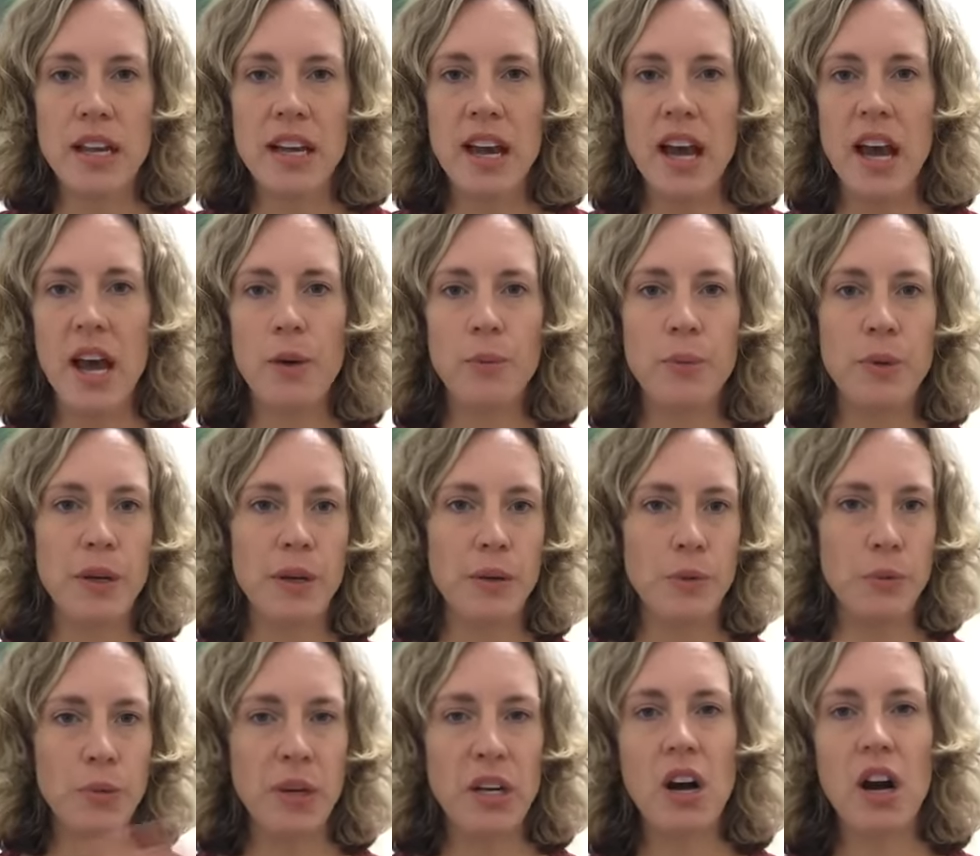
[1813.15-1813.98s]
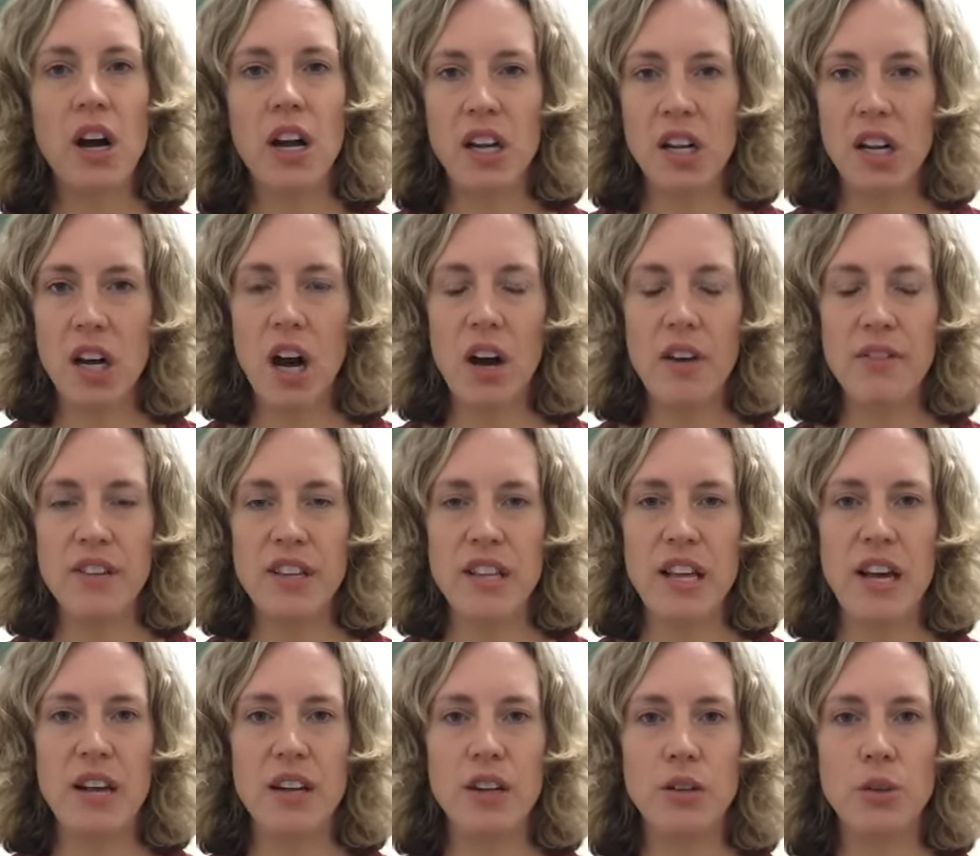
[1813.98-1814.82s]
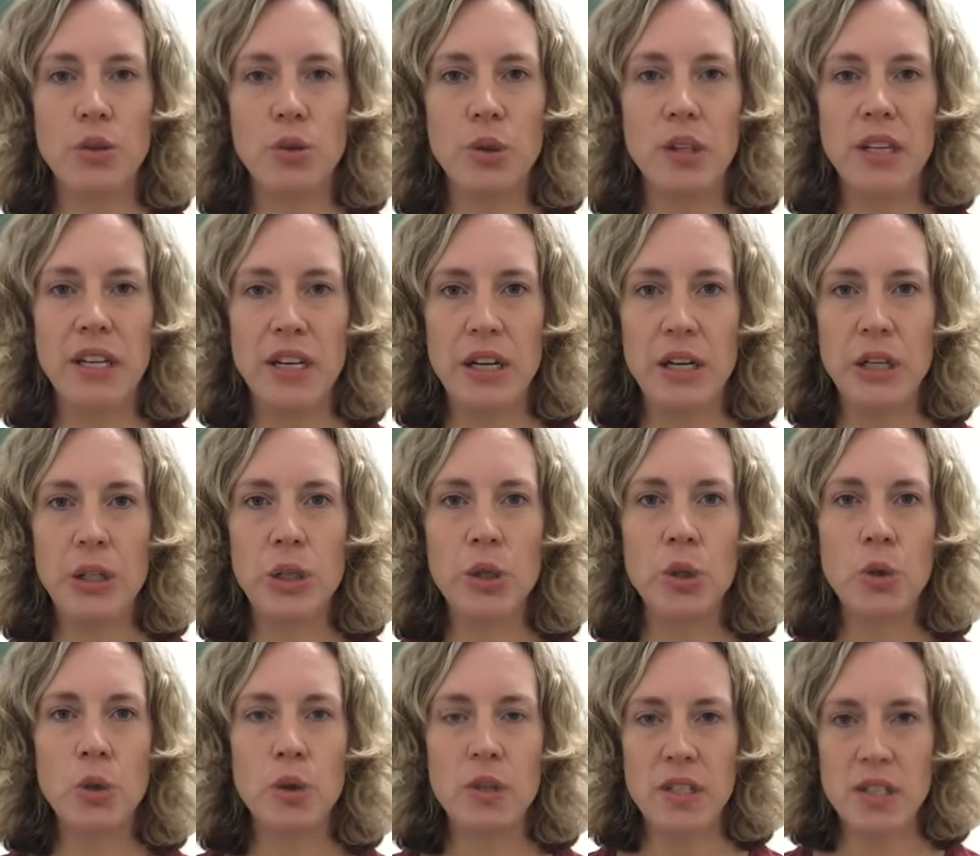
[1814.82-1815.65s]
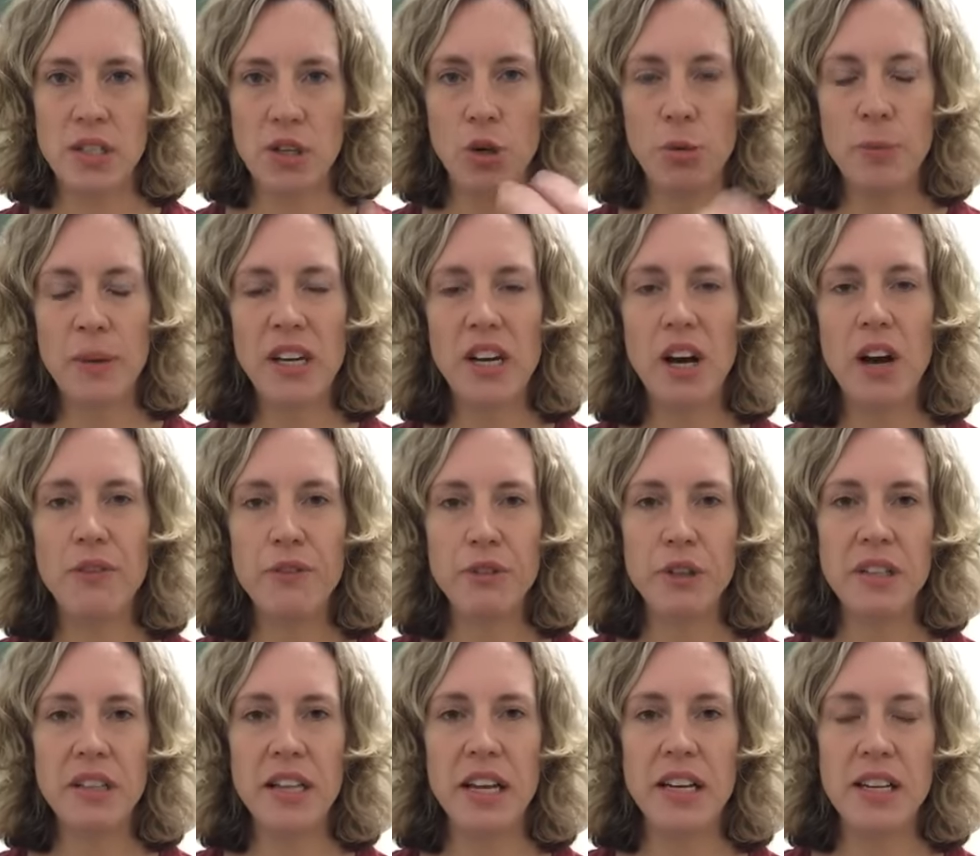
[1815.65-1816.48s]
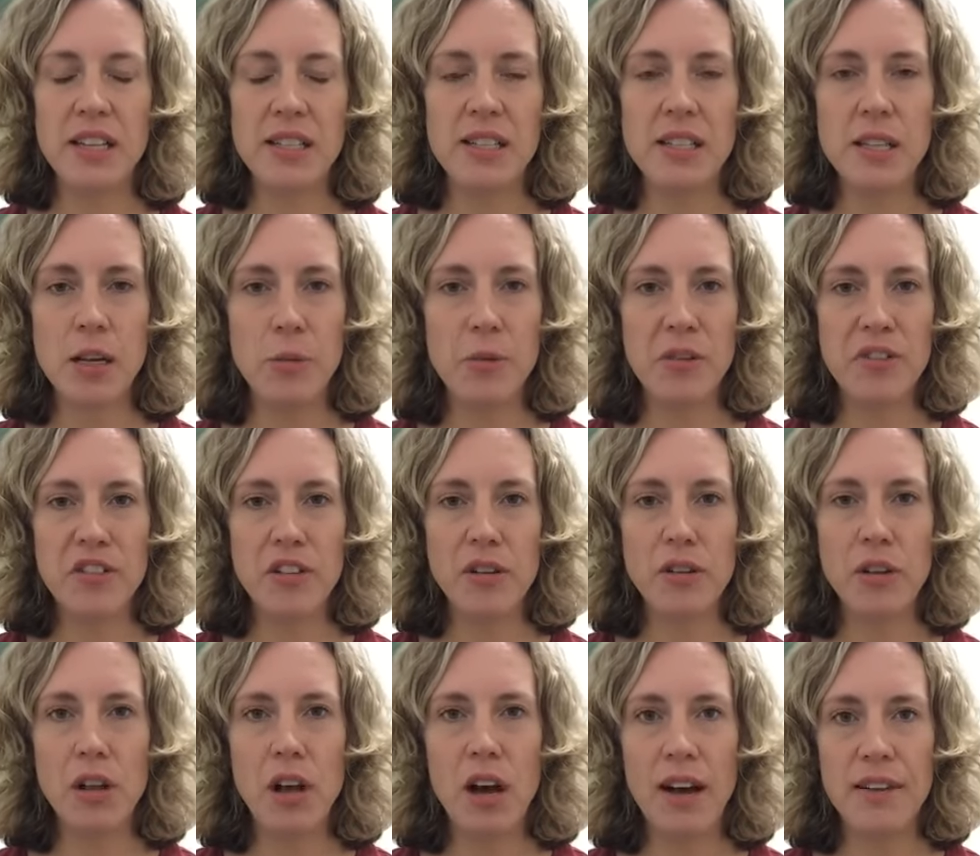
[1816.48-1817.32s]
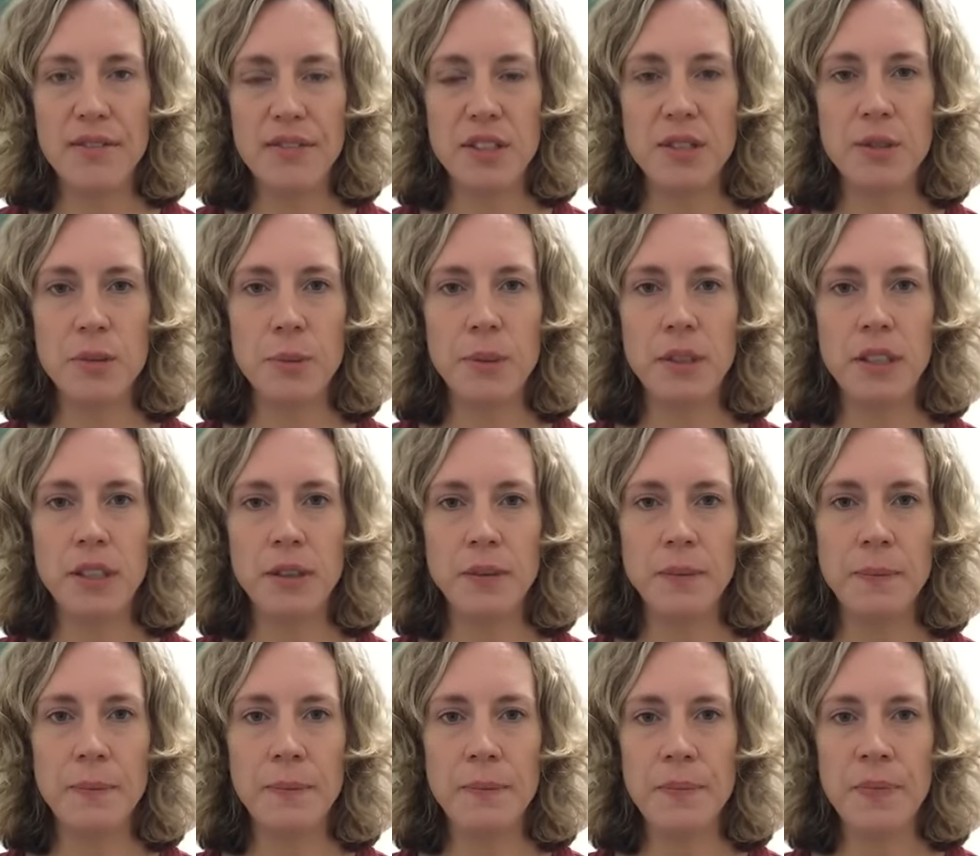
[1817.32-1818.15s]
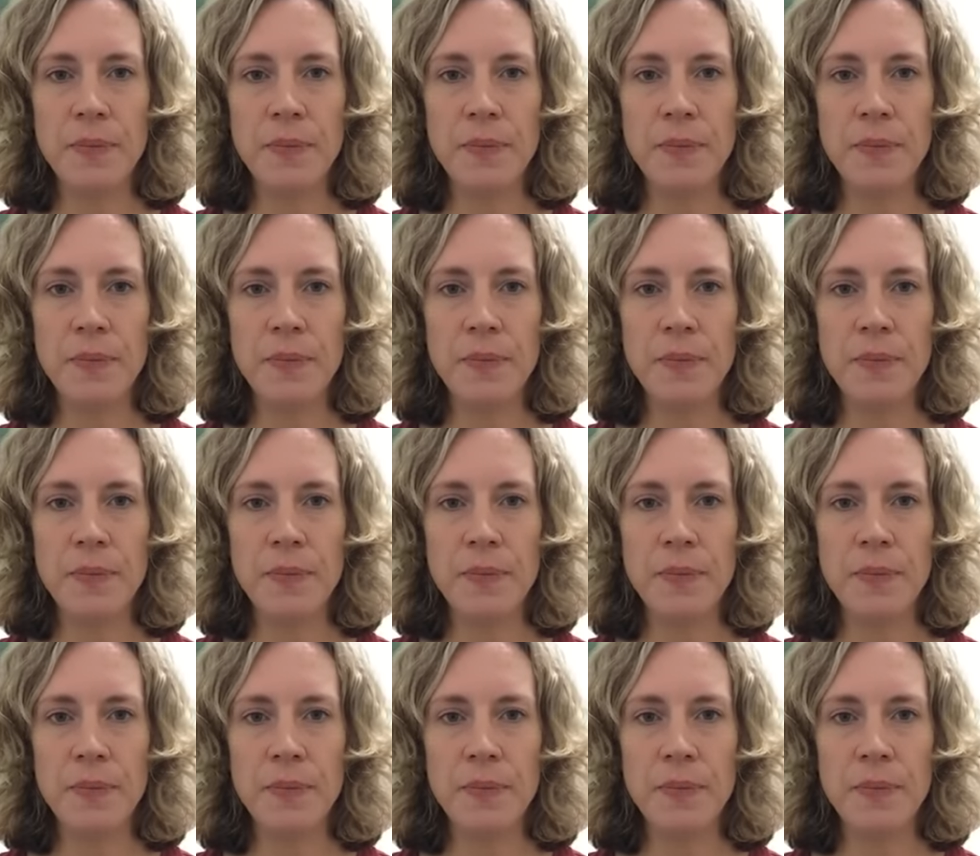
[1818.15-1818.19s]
And we kind of cover that all in our course, and I'll be covering that in some of the lives as well.